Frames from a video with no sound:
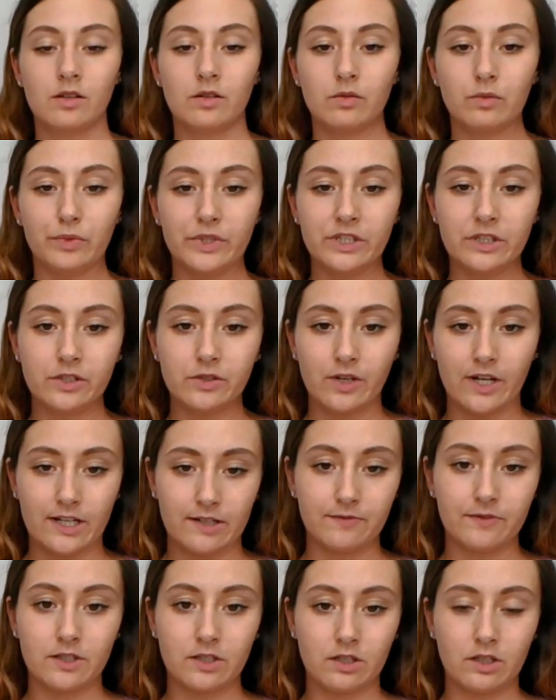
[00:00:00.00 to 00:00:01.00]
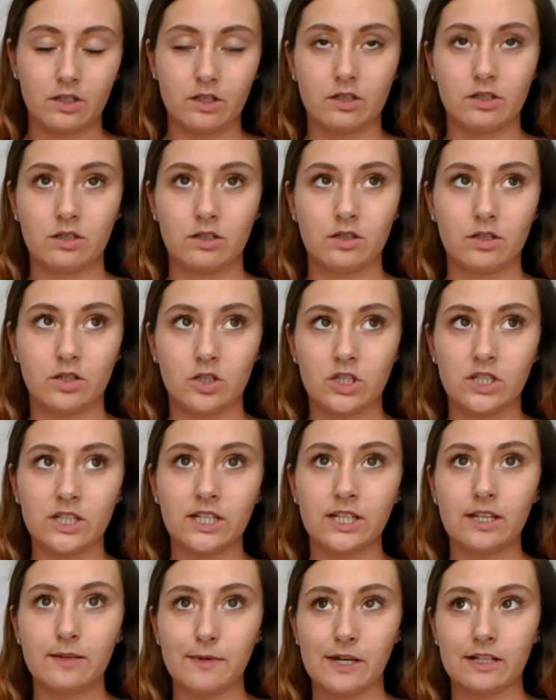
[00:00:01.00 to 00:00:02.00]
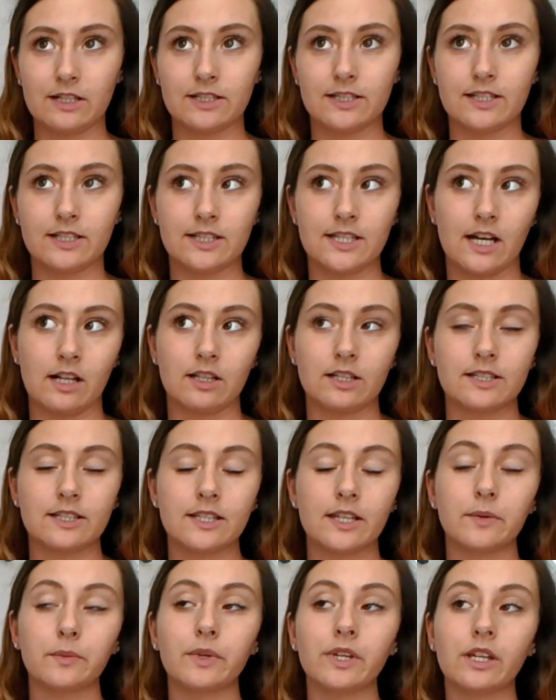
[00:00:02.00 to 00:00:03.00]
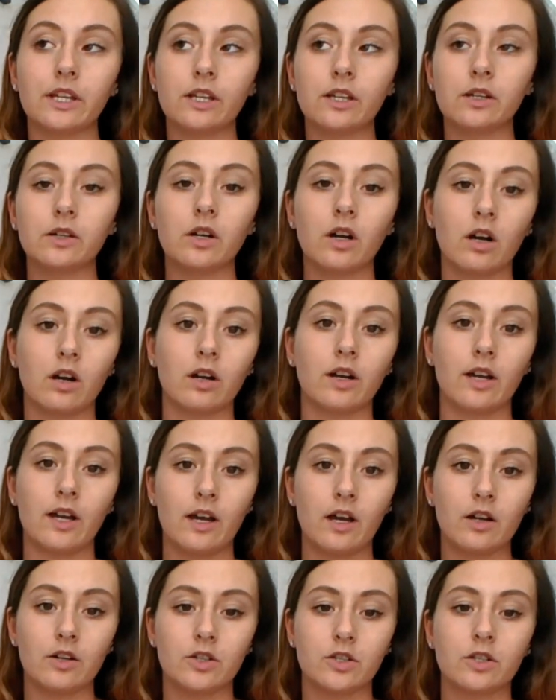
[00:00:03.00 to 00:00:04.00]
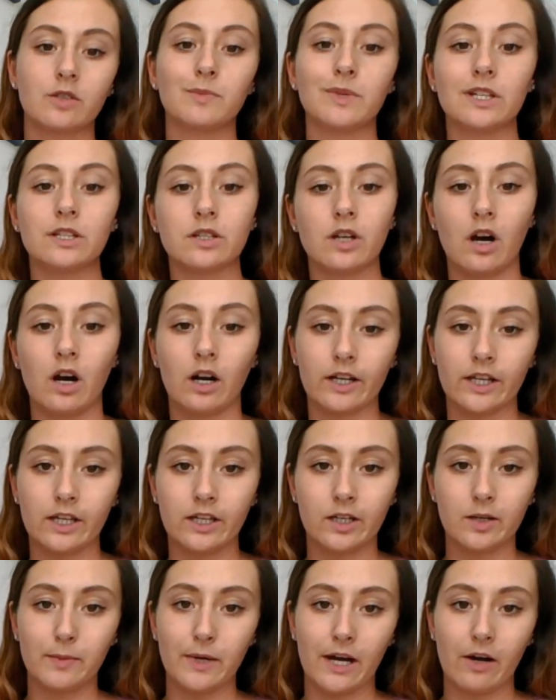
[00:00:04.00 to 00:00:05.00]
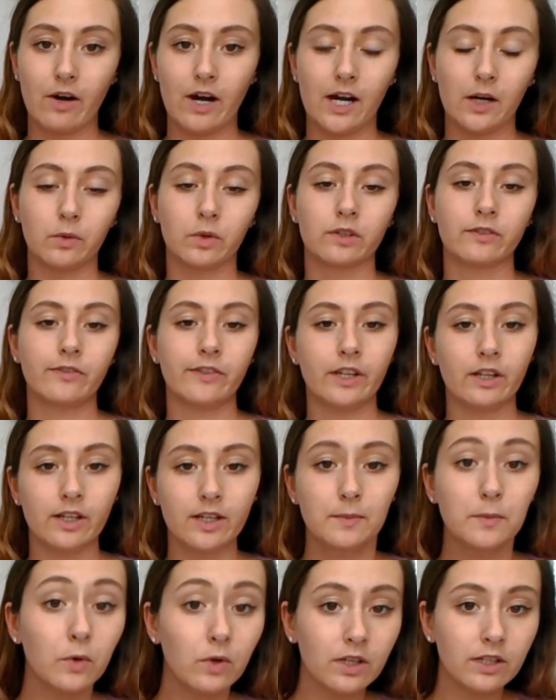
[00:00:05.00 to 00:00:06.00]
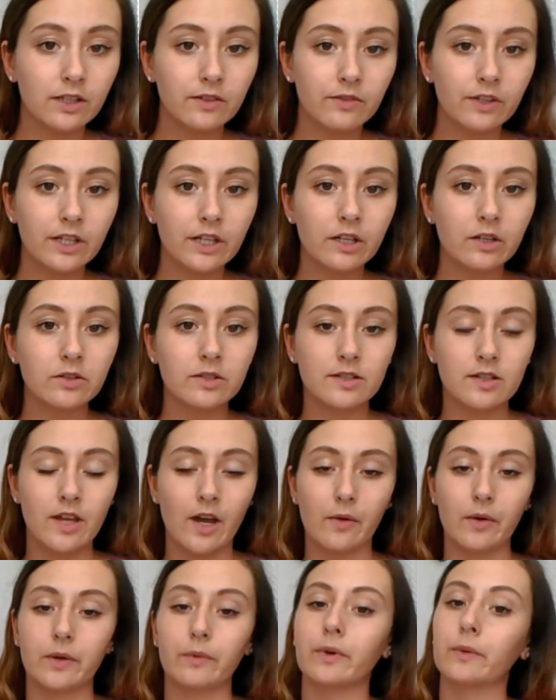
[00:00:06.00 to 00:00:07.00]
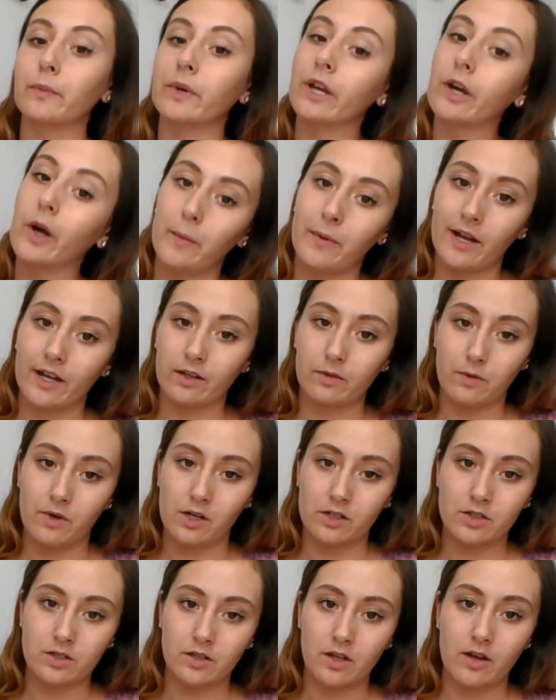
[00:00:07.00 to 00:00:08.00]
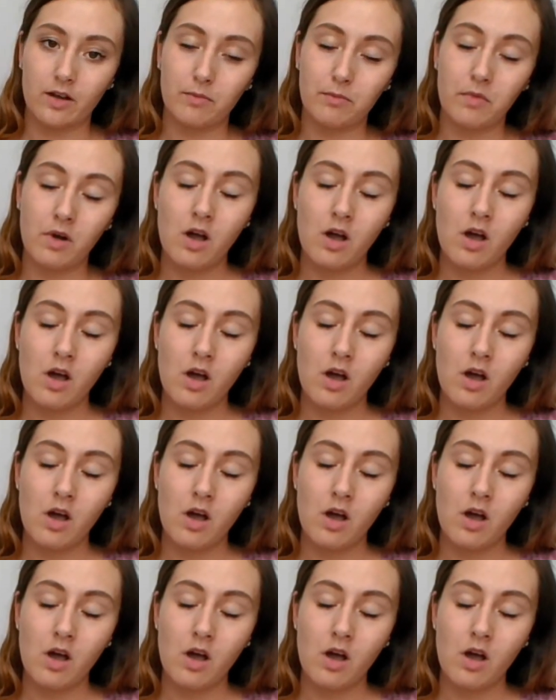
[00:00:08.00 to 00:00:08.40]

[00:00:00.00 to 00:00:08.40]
We do have to, she did email us and tell us that we should be talking about how we're feeling more in the video, so that way when we go back and watch them,